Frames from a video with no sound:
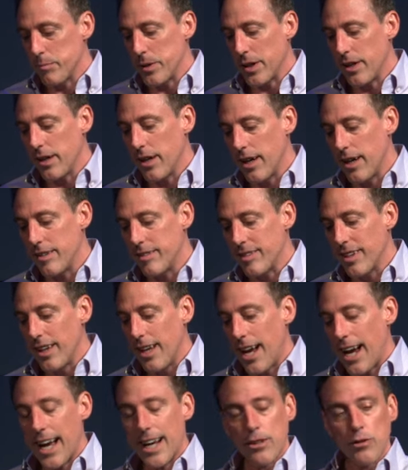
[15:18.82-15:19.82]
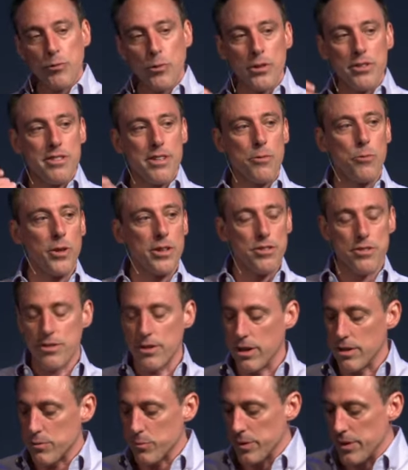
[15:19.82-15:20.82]
because Acts 14.1
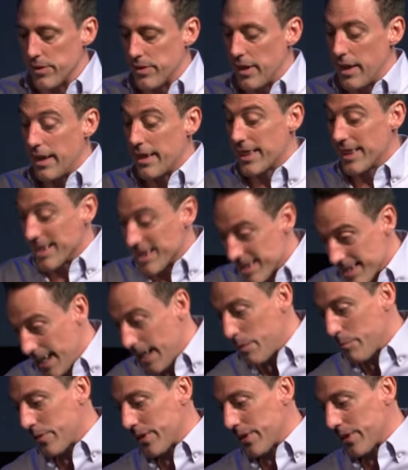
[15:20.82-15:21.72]
starts with, the same